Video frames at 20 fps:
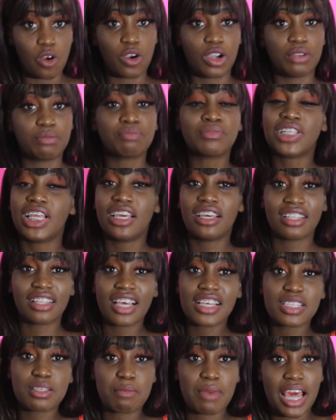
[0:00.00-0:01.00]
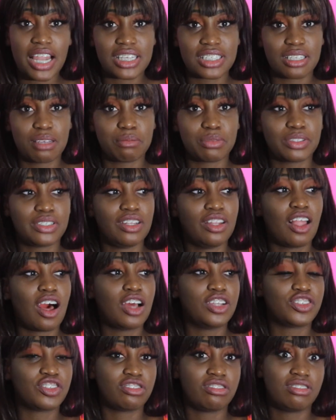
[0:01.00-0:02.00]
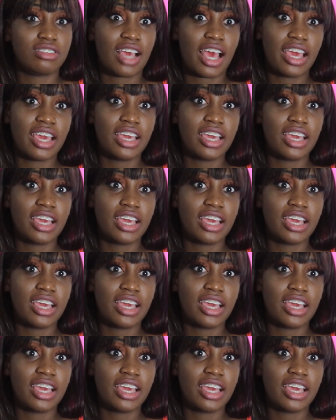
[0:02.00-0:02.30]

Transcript: Or that's a bad example. Laundry. I